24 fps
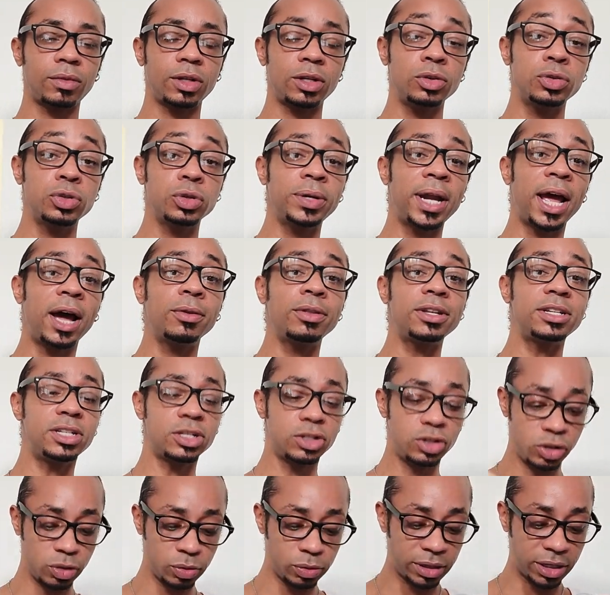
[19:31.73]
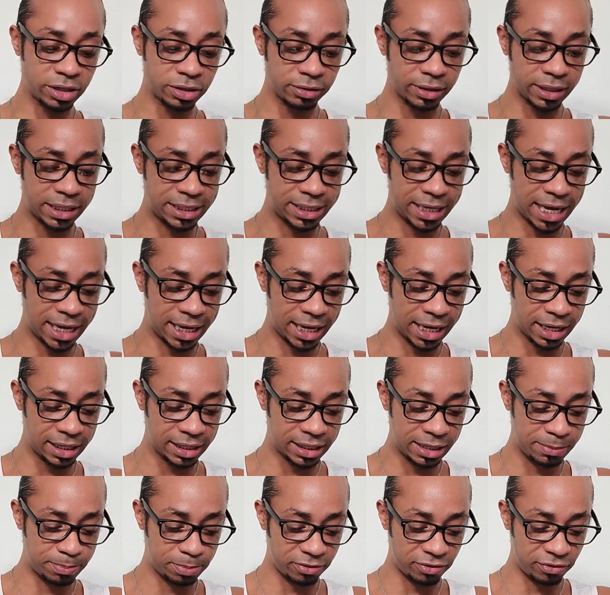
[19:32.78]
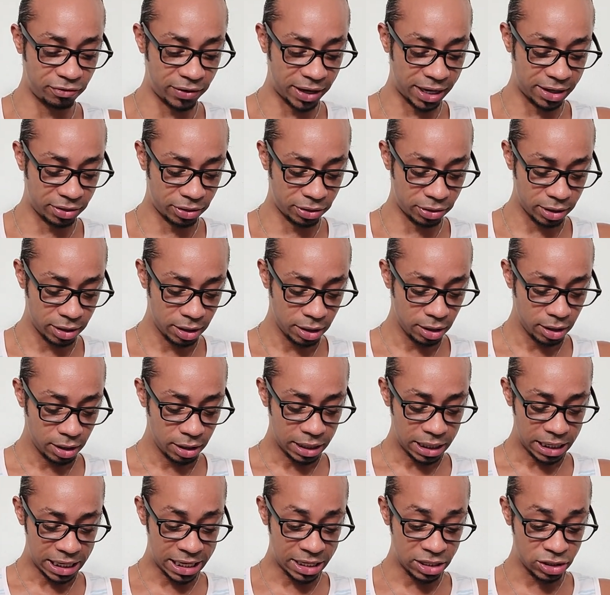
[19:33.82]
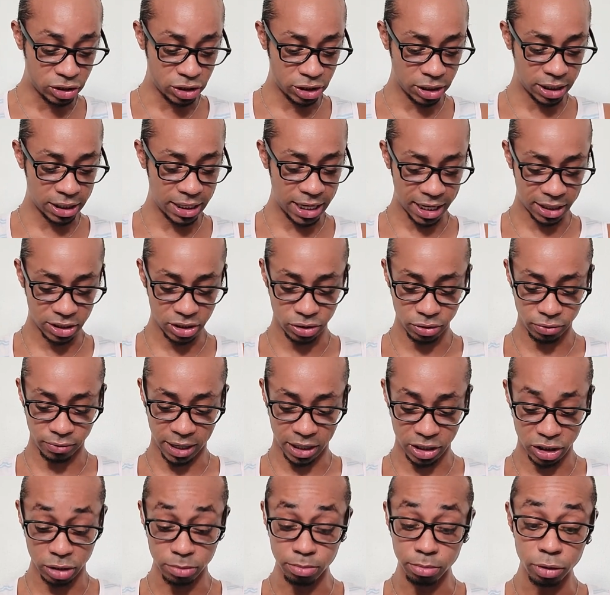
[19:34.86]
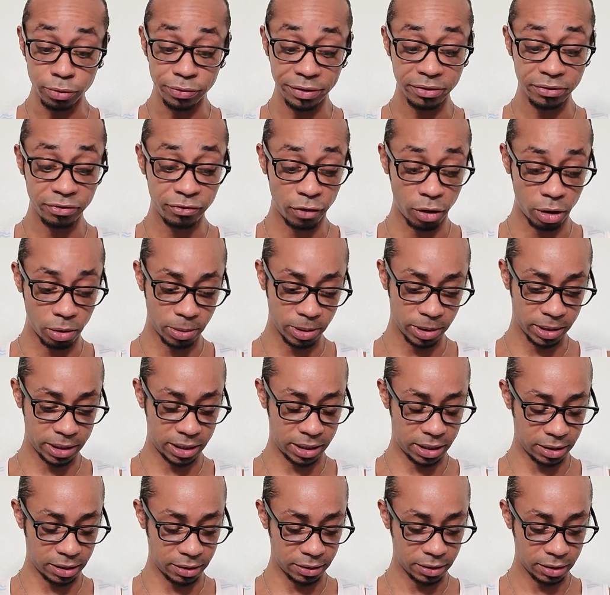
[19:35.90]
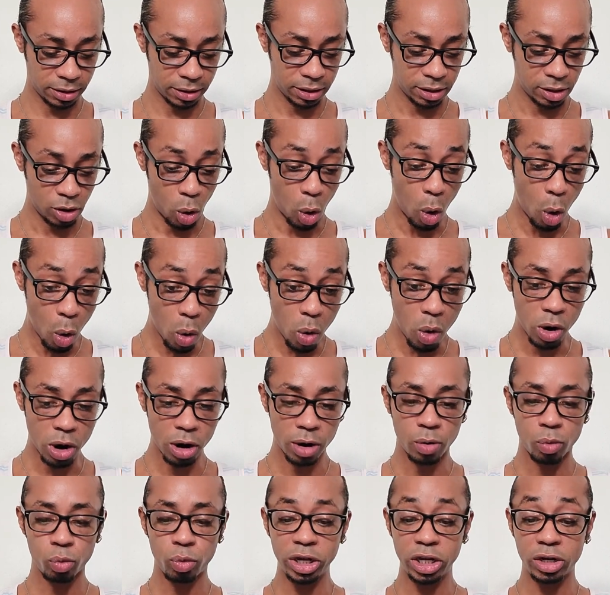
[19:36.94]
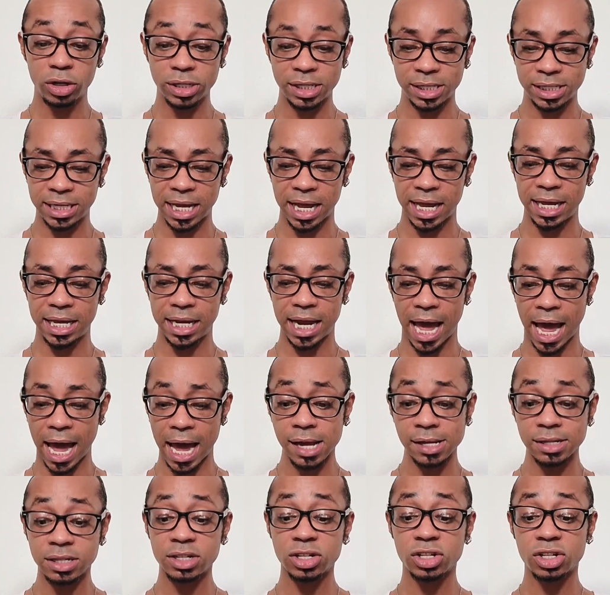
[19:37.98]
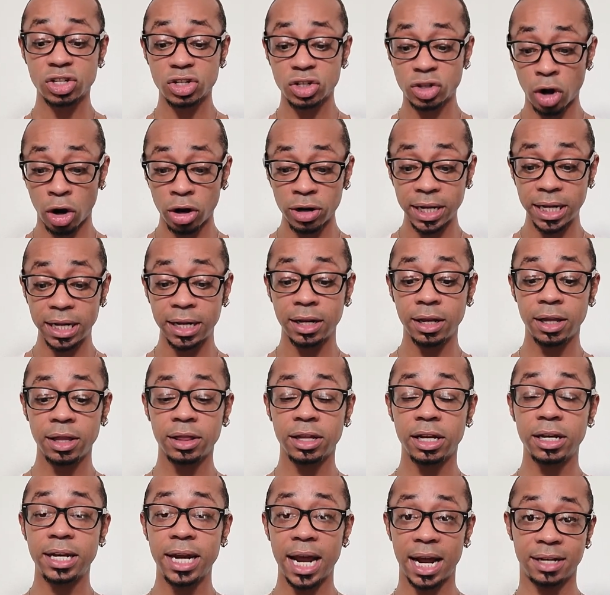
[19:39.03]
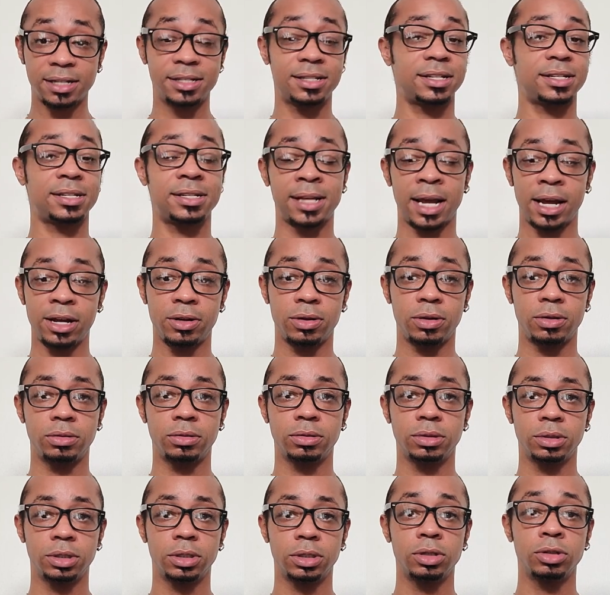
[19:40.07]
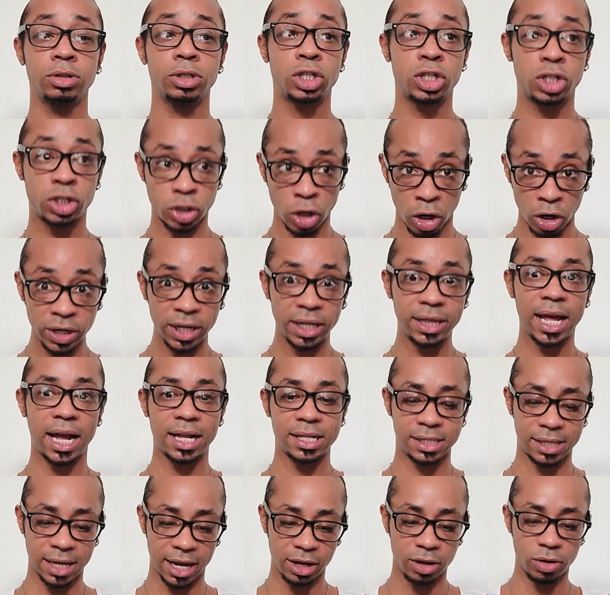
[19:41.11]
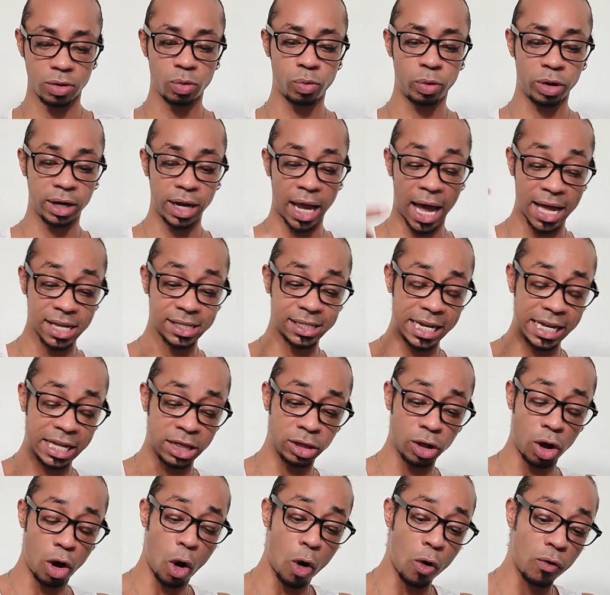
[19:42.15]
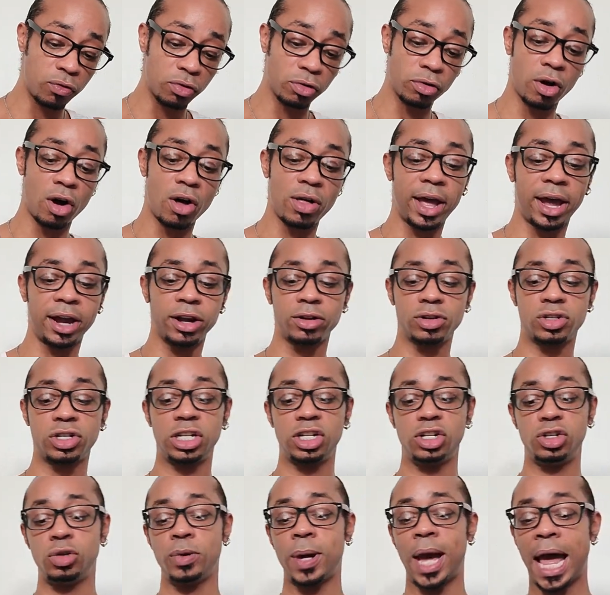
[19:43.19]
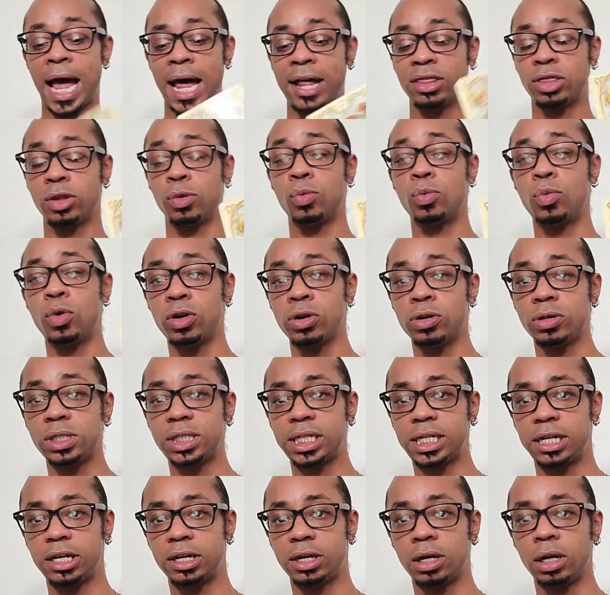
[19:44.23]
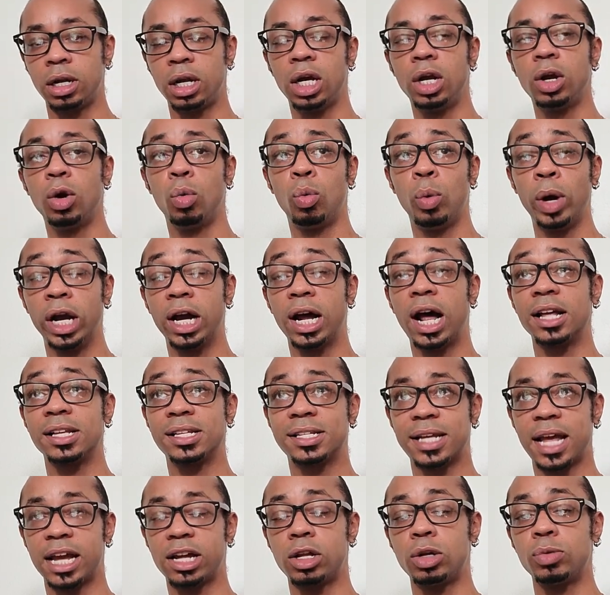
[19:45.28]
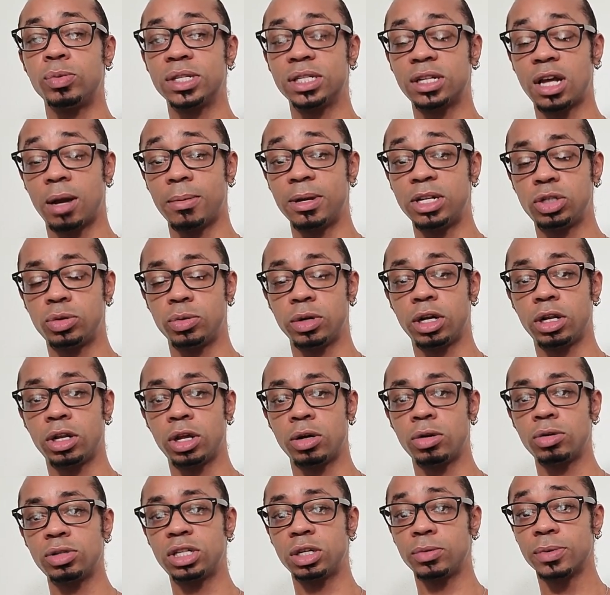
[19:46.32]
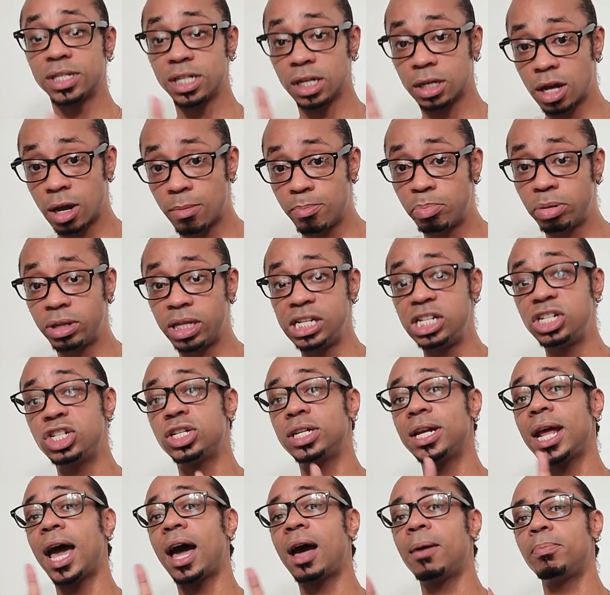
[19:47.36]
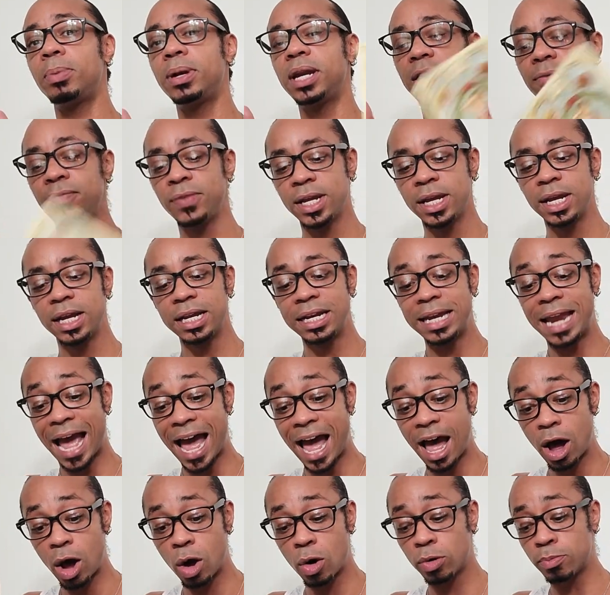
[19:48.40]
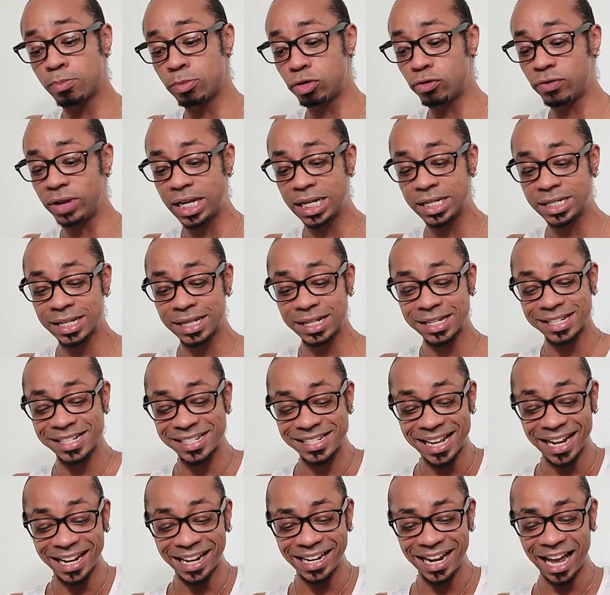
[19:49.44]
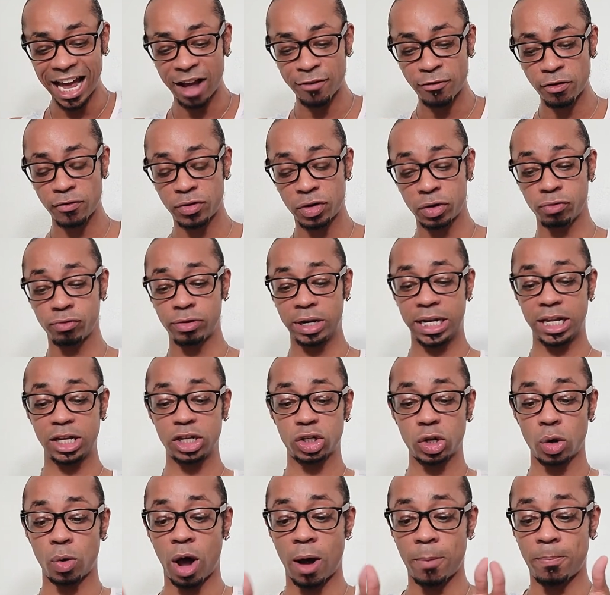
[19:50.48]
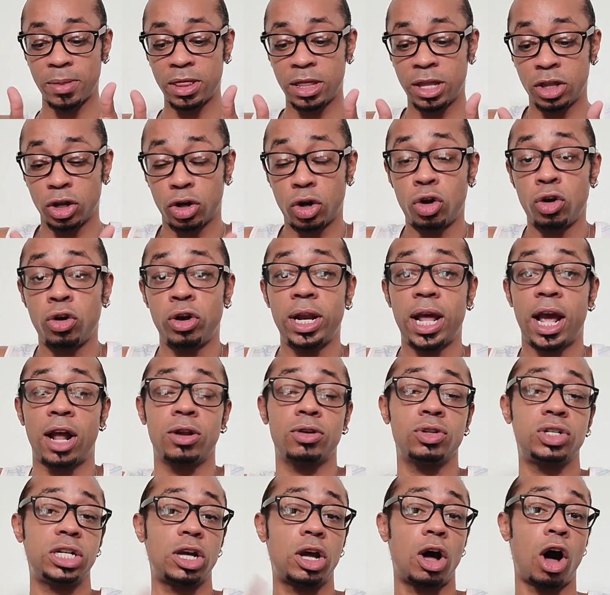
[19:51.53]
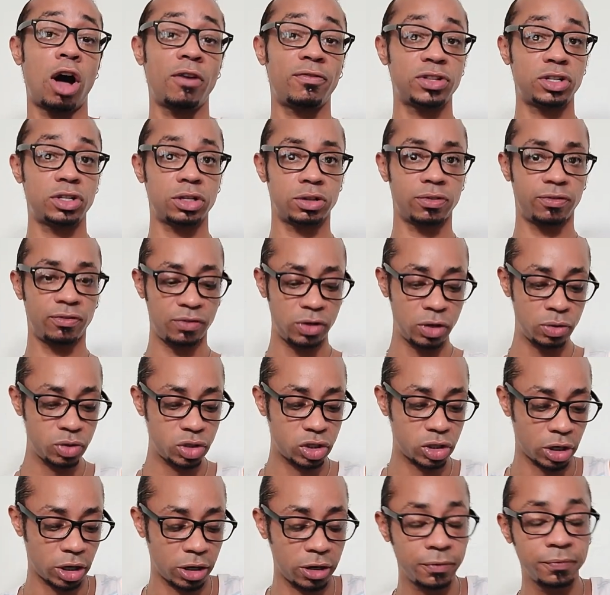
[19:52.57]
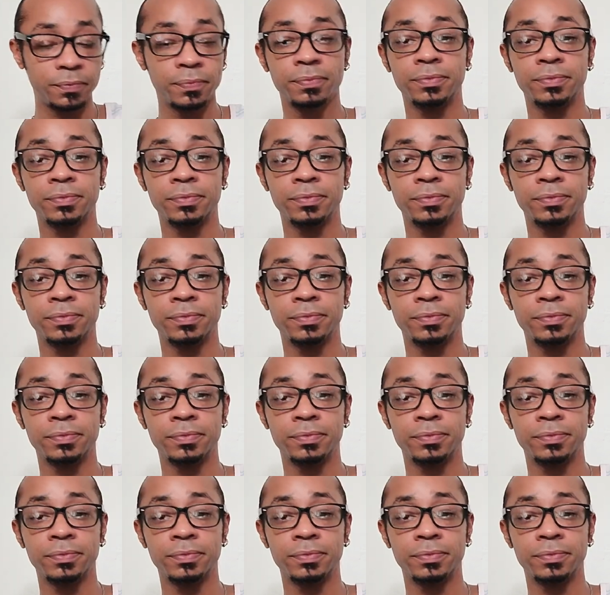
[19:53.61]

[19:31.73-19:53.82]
So now this is you literally taking a leap of faith into the next direction, moving forward here. Or we could say it as starting the next cycle starting that cycle. Whereas in the overall energy, you have the world here where a cycle was coming to a close. There was a completion happening. Now, moving into the second half of your reading, so up in the current energy off into the future,